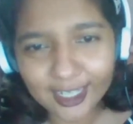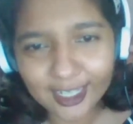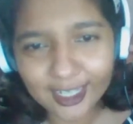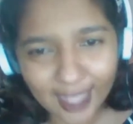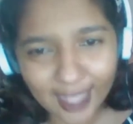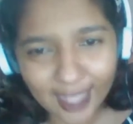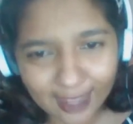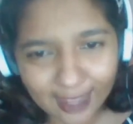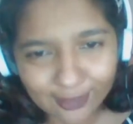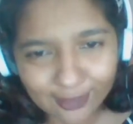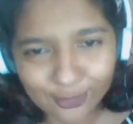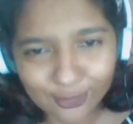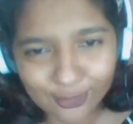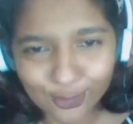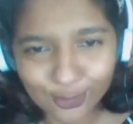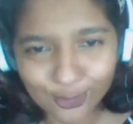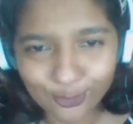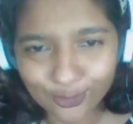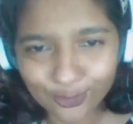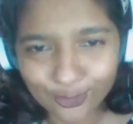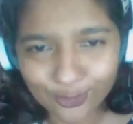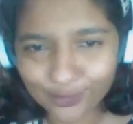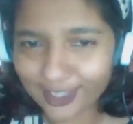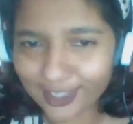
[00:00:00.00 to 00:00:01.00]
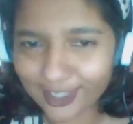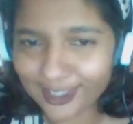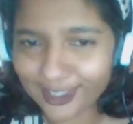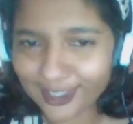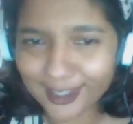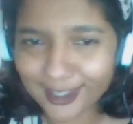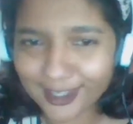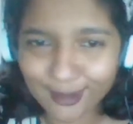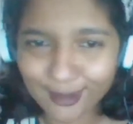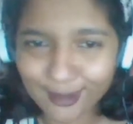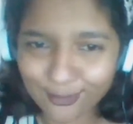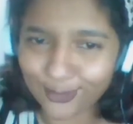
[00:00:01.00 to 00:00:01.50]
thanks, Joe, for setting
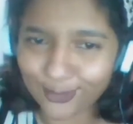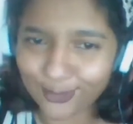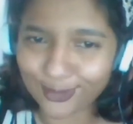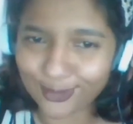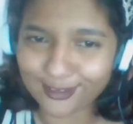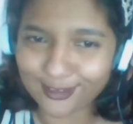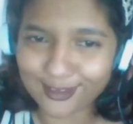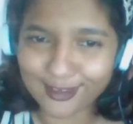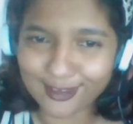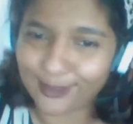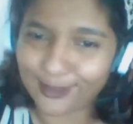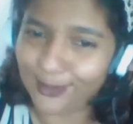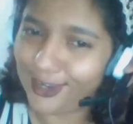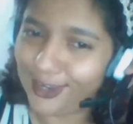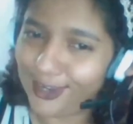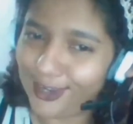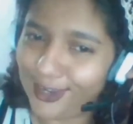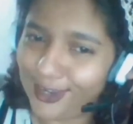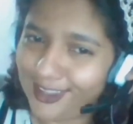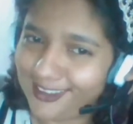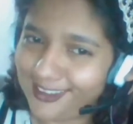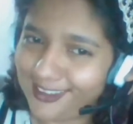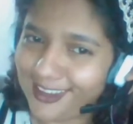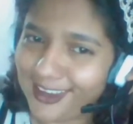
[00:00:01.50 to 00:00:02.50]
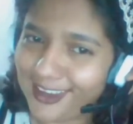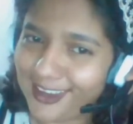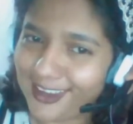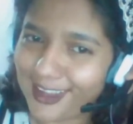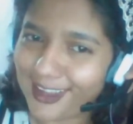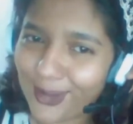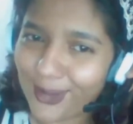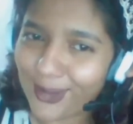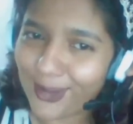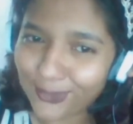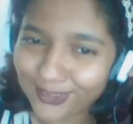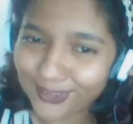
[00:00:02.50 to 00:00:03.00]
it up for us. It's a lot easier
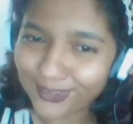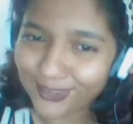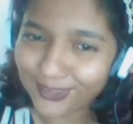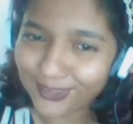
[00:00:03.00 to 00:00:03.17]
now.